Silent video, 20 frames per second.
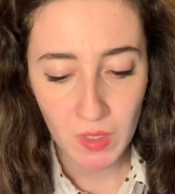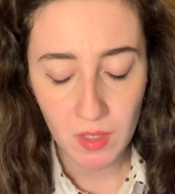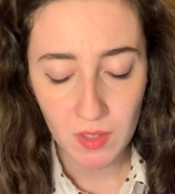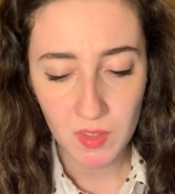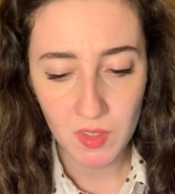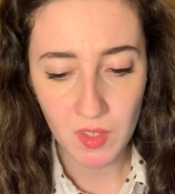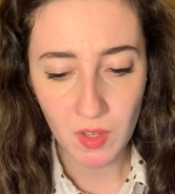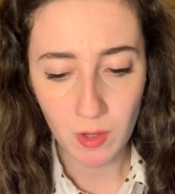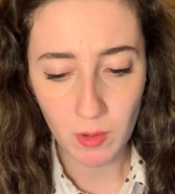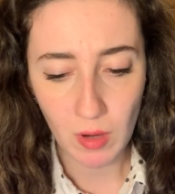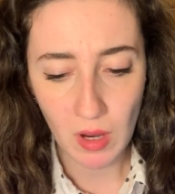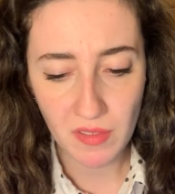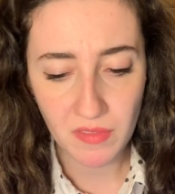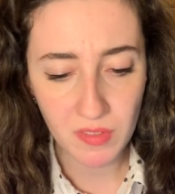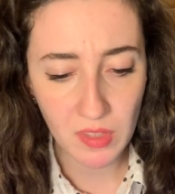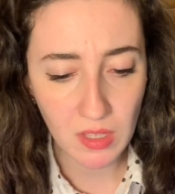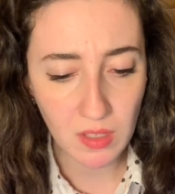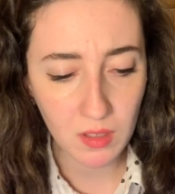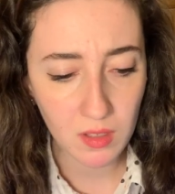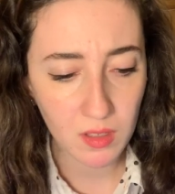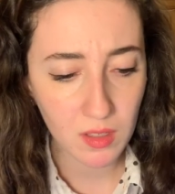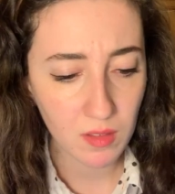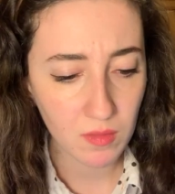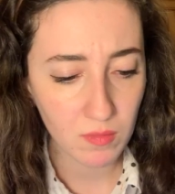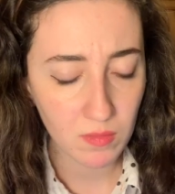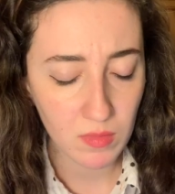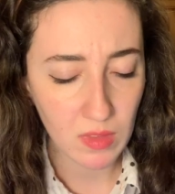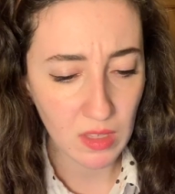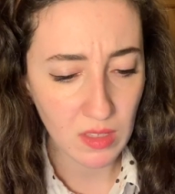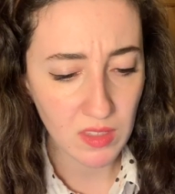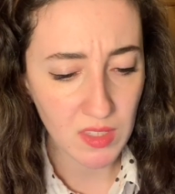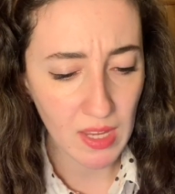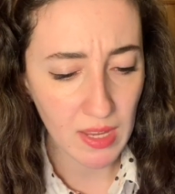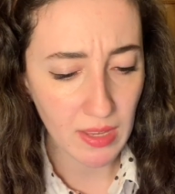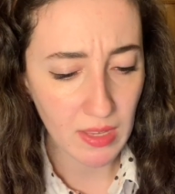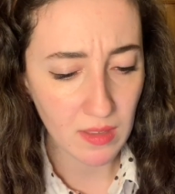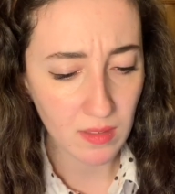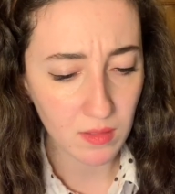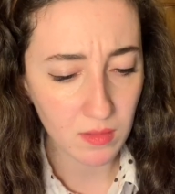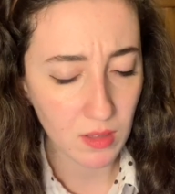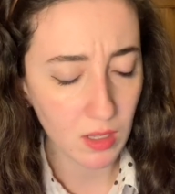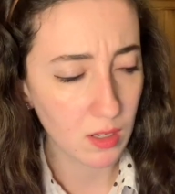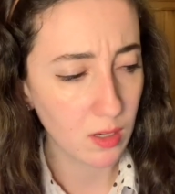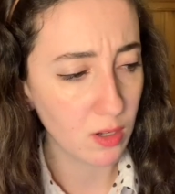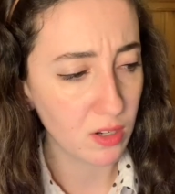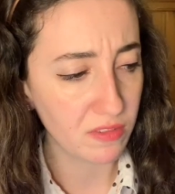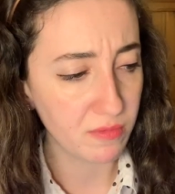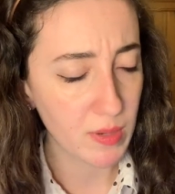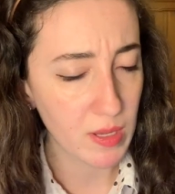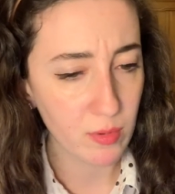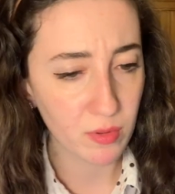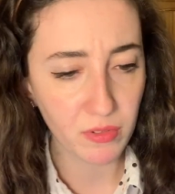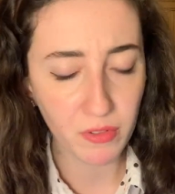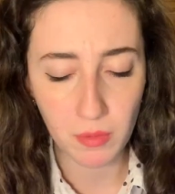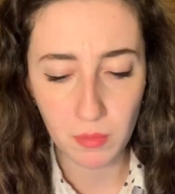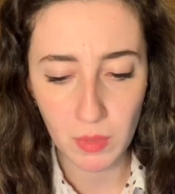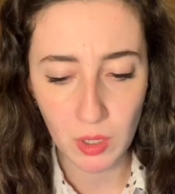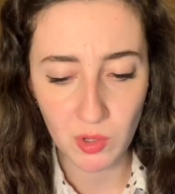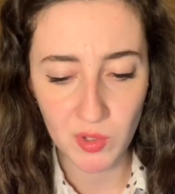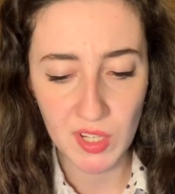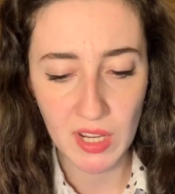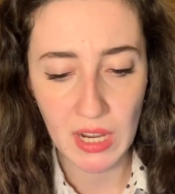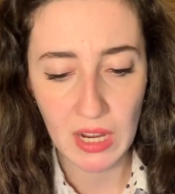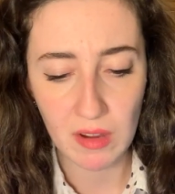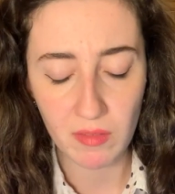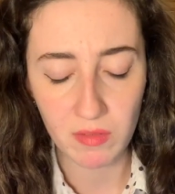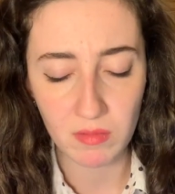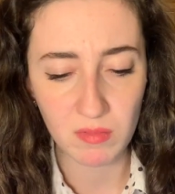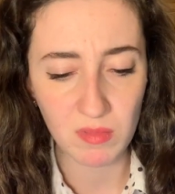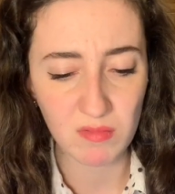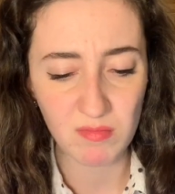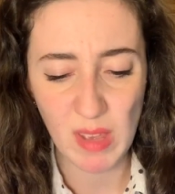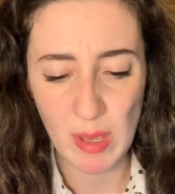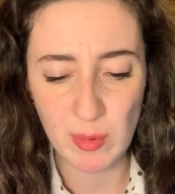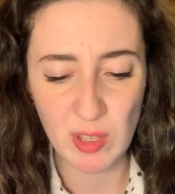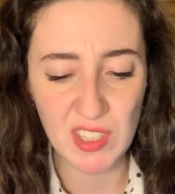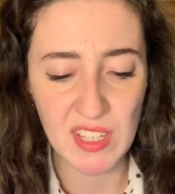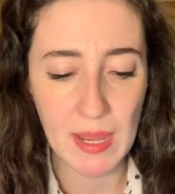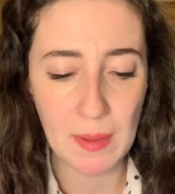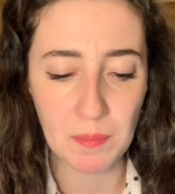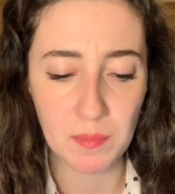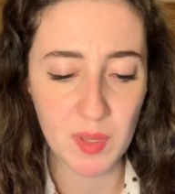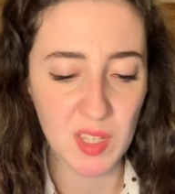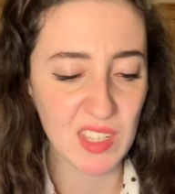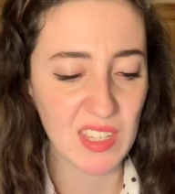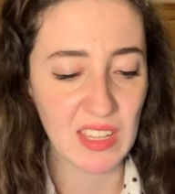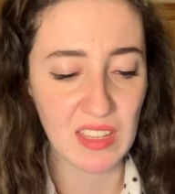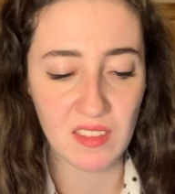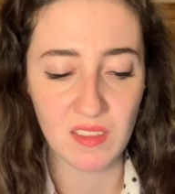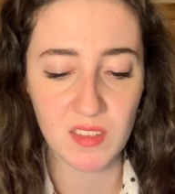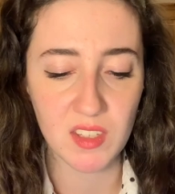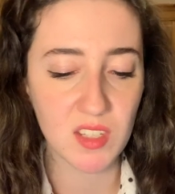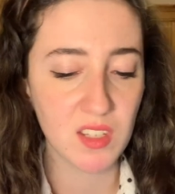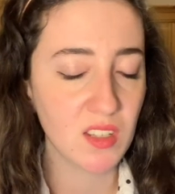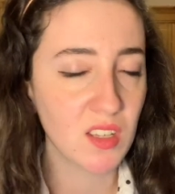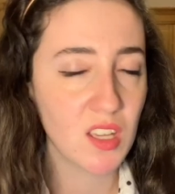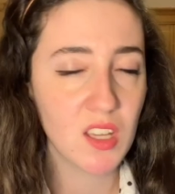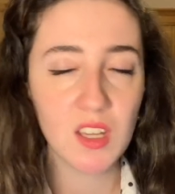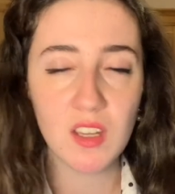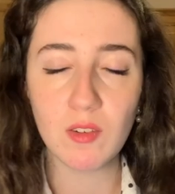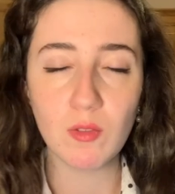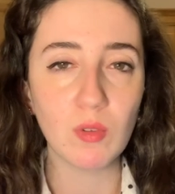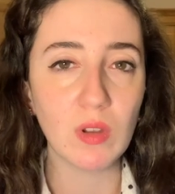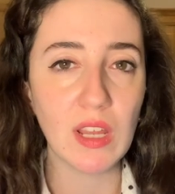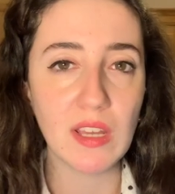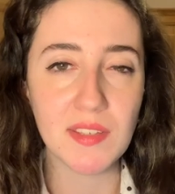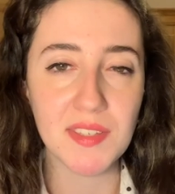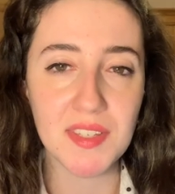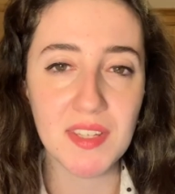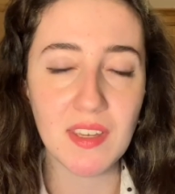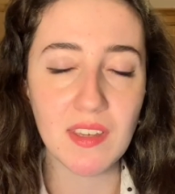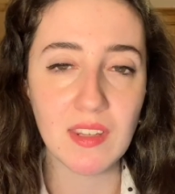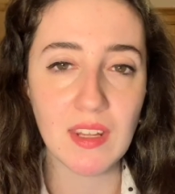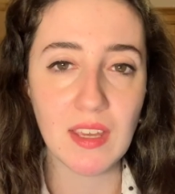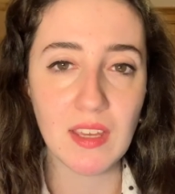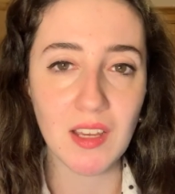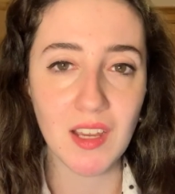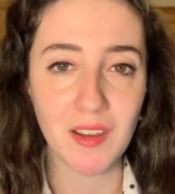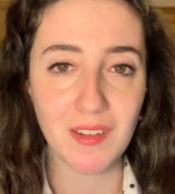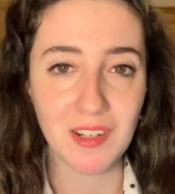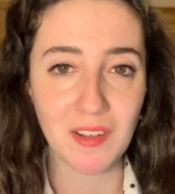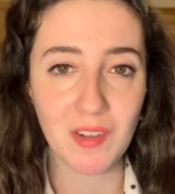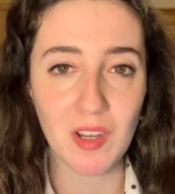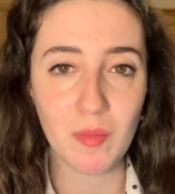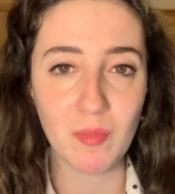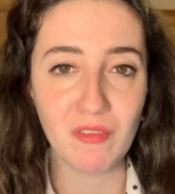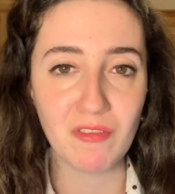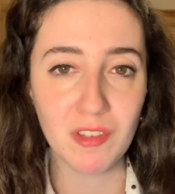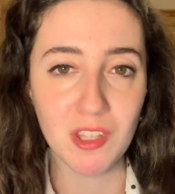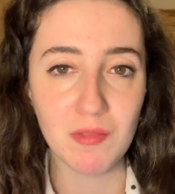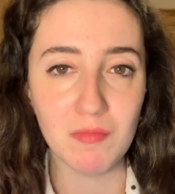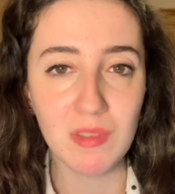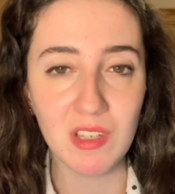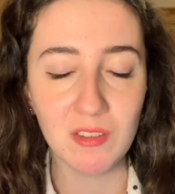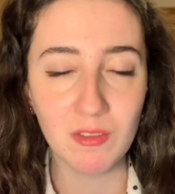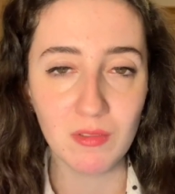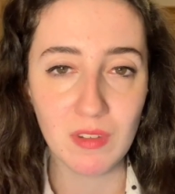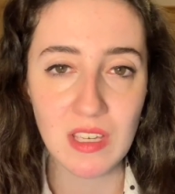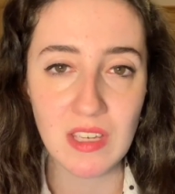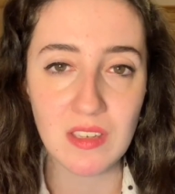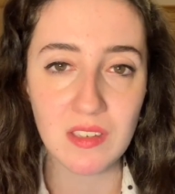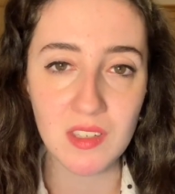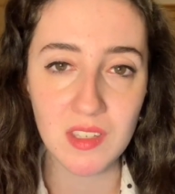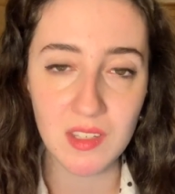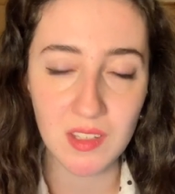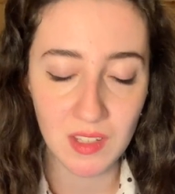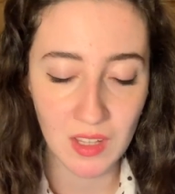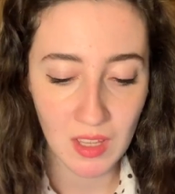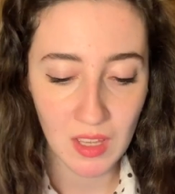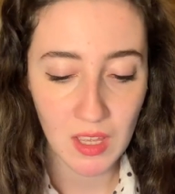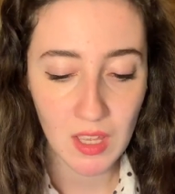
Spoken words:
So I think they say a lot of people from Malta have maybe 10% or less DNA kind of coming from the Middle East.